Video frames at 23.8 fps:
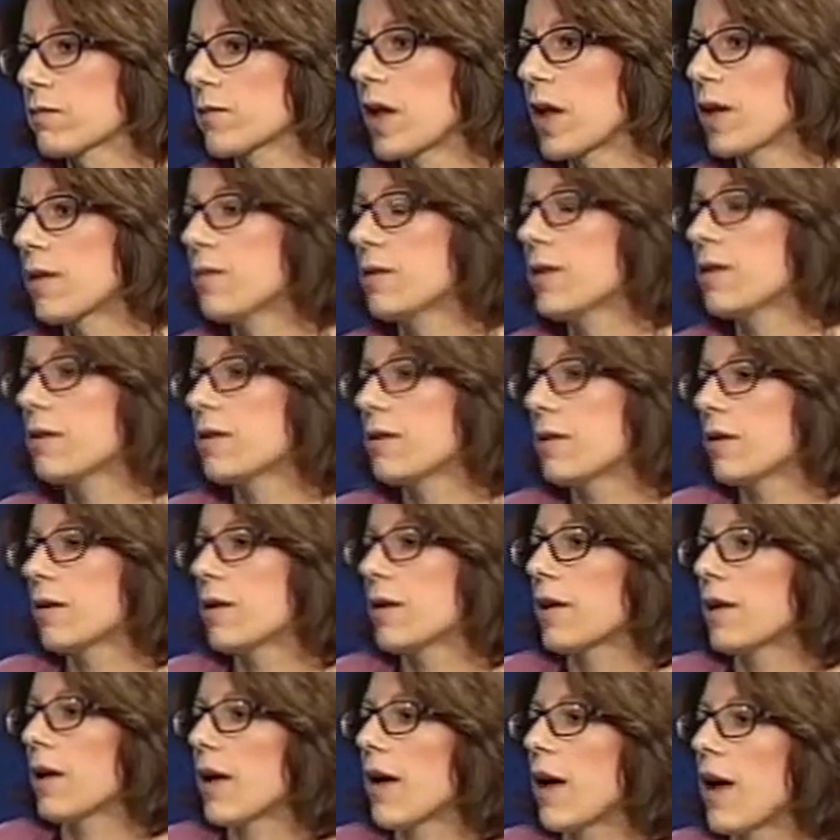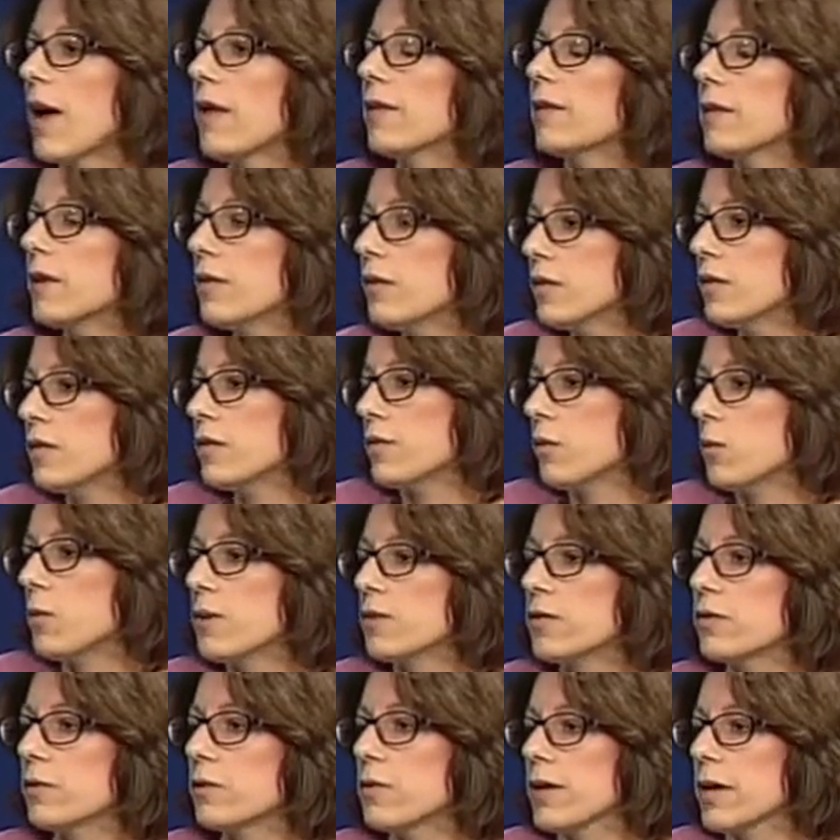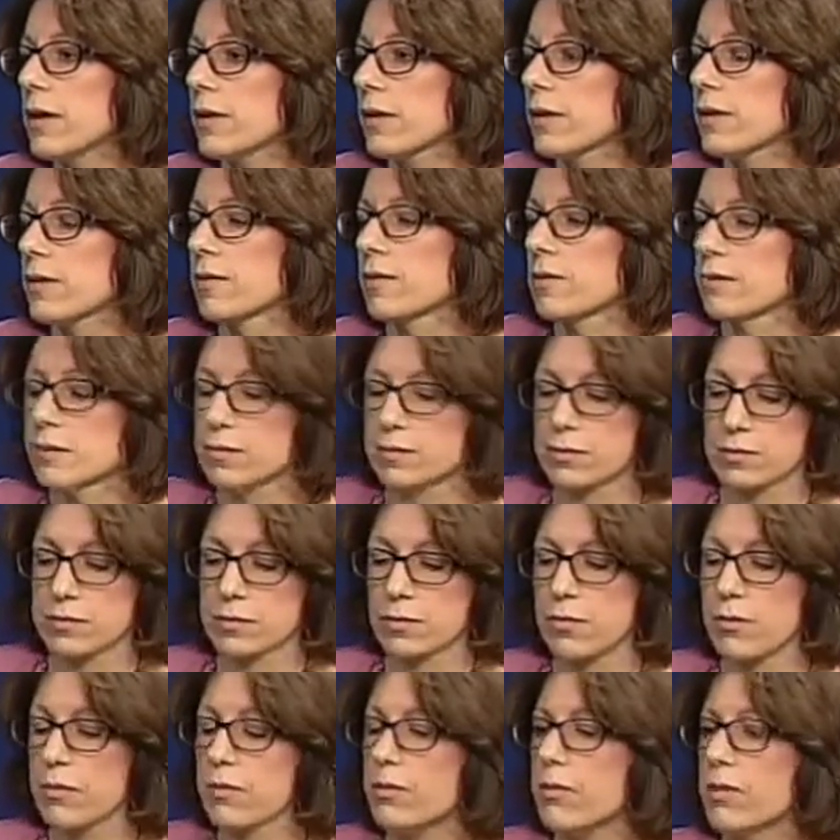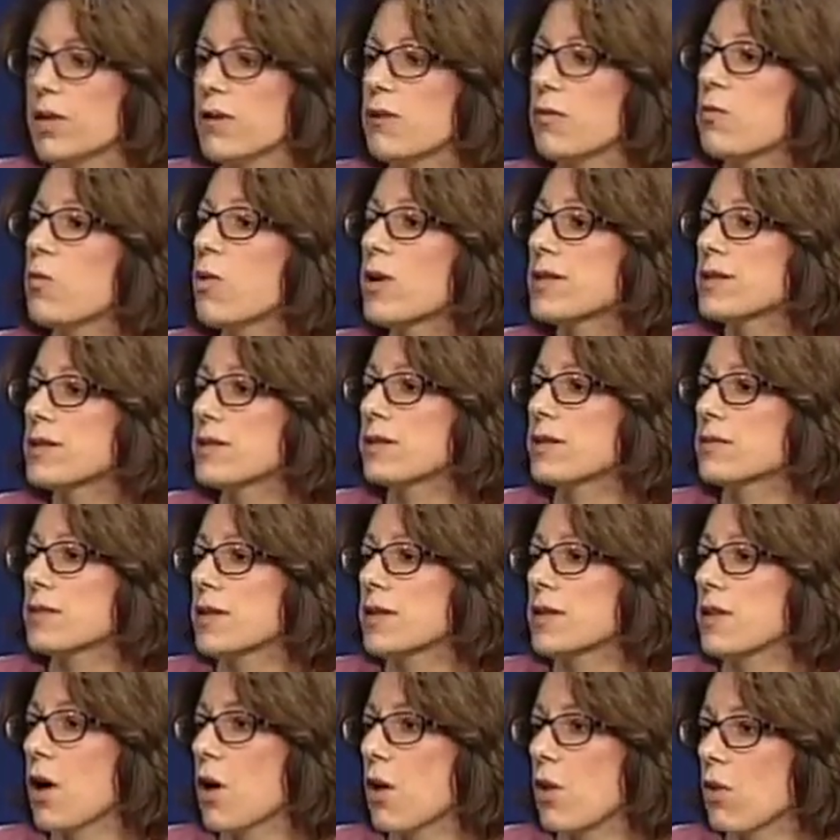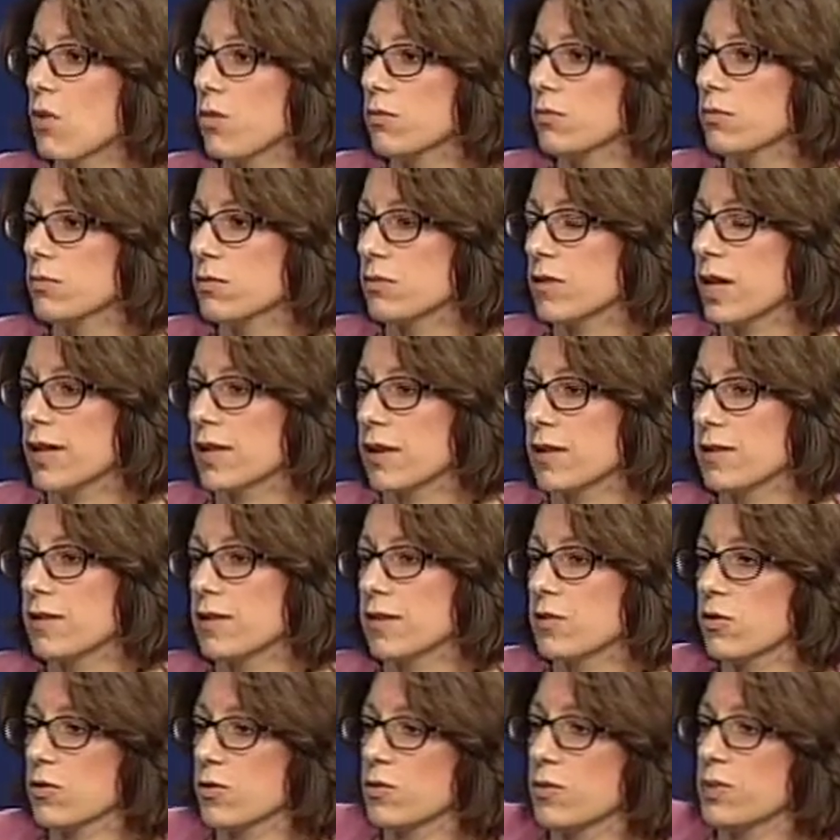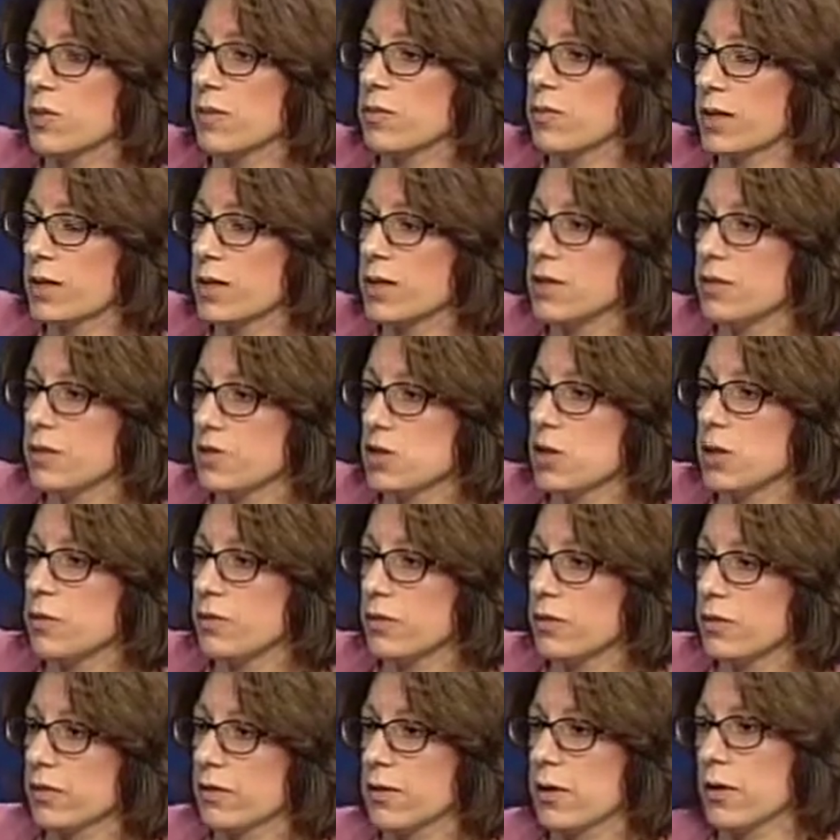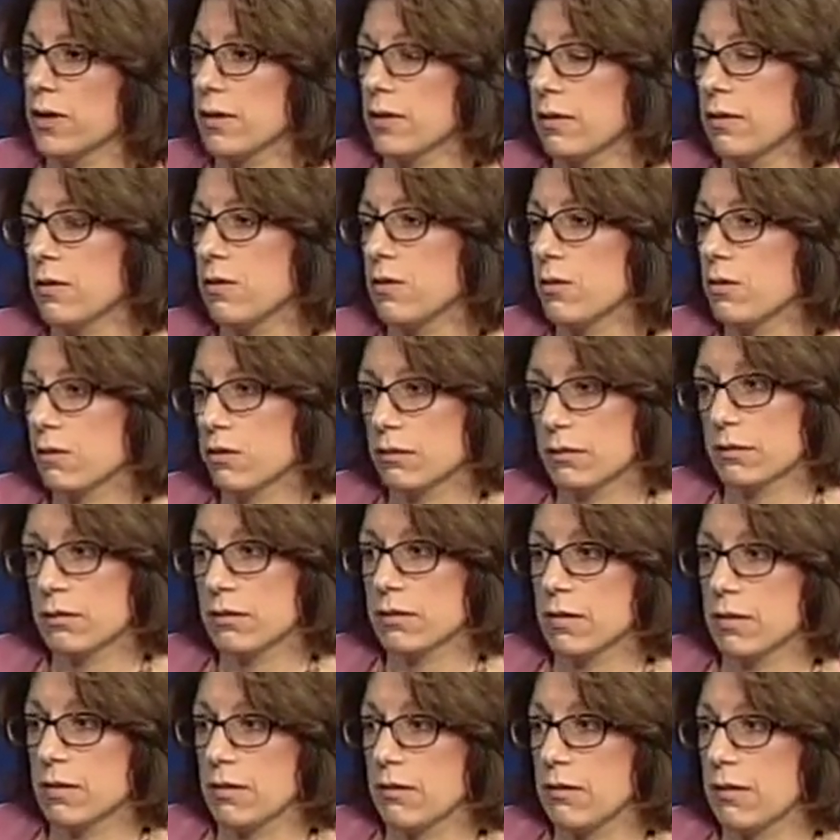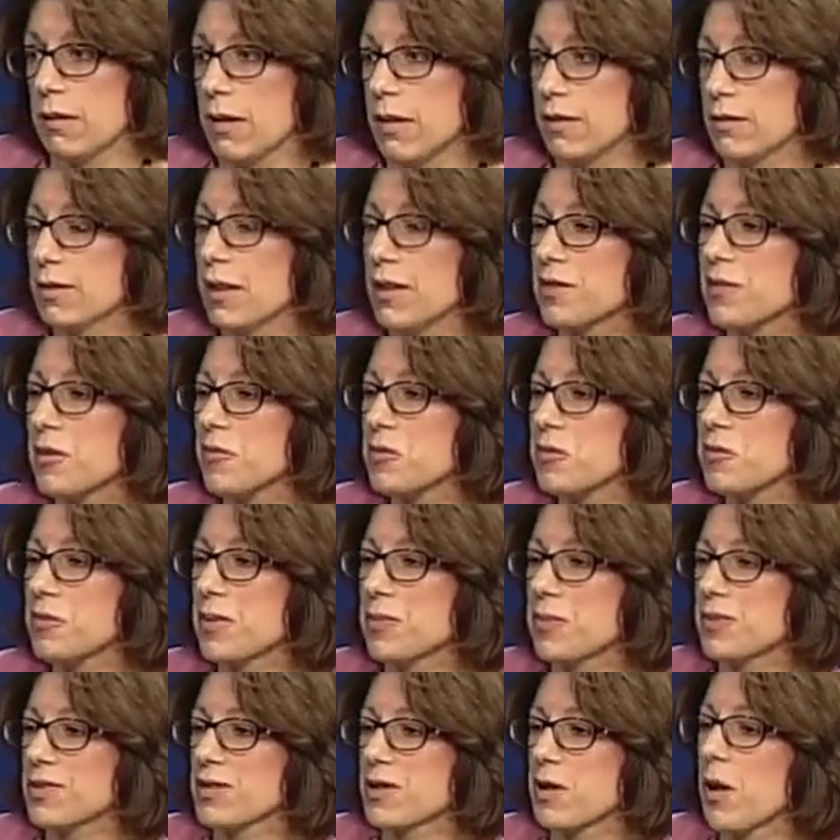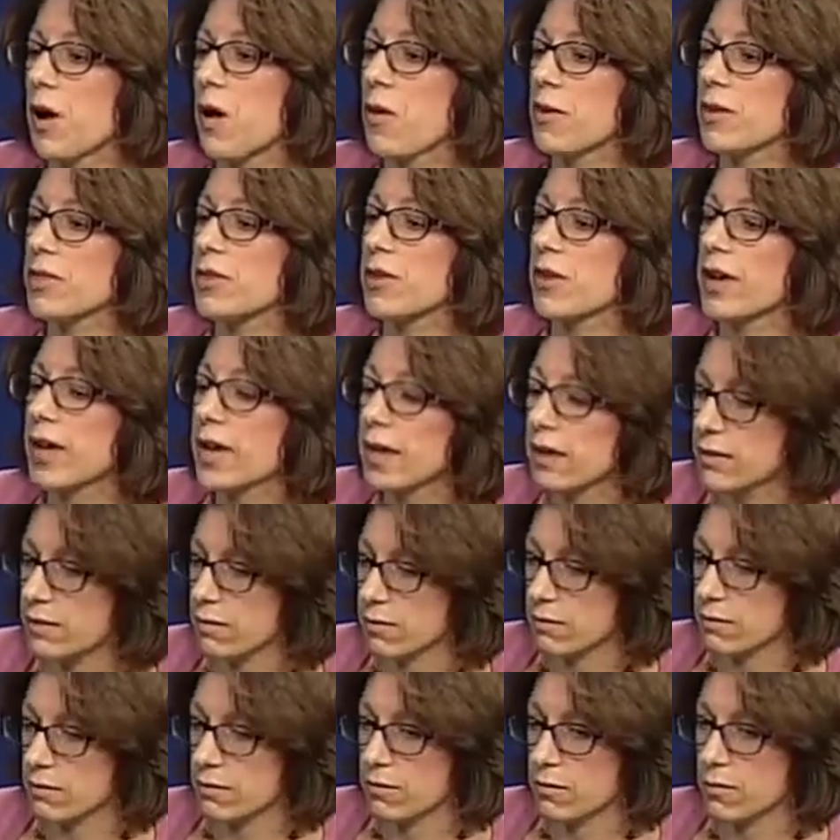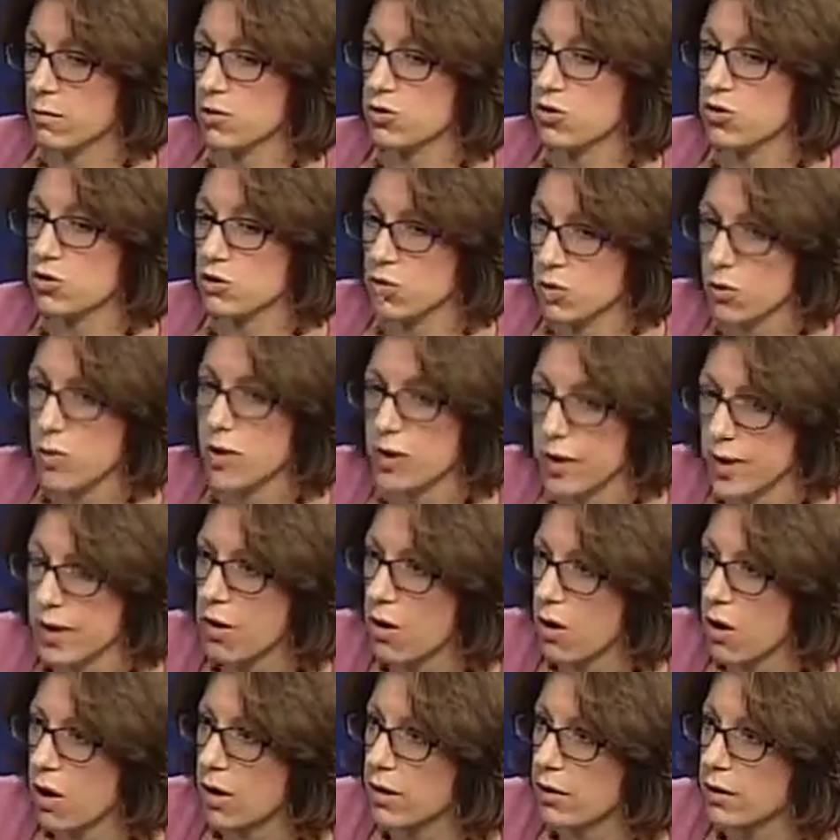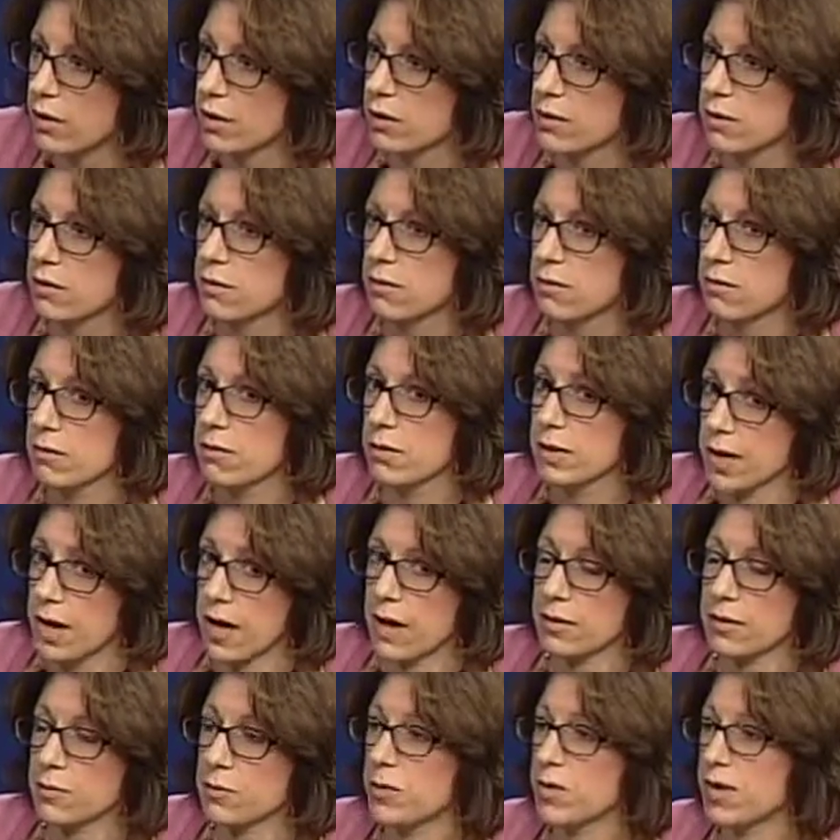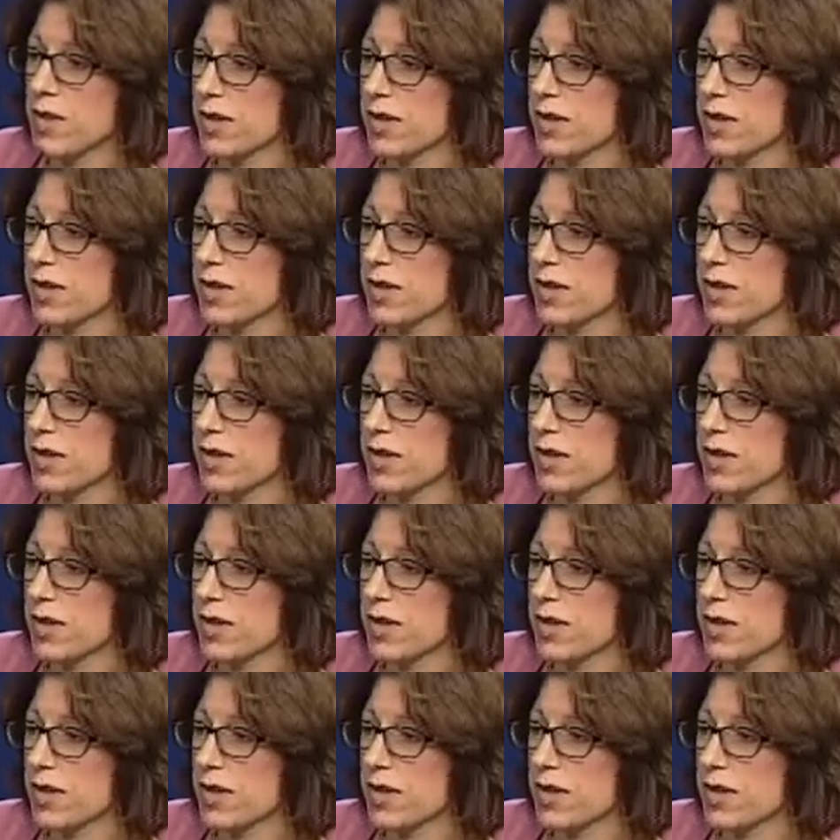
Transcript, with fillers: and then limit it to once a and week. And limit it to once a week. But if once it's in the home, like I said, those big pita chips, so I love when people tell, oh, they're hidden. Well, do you know where they are? Yes. Well,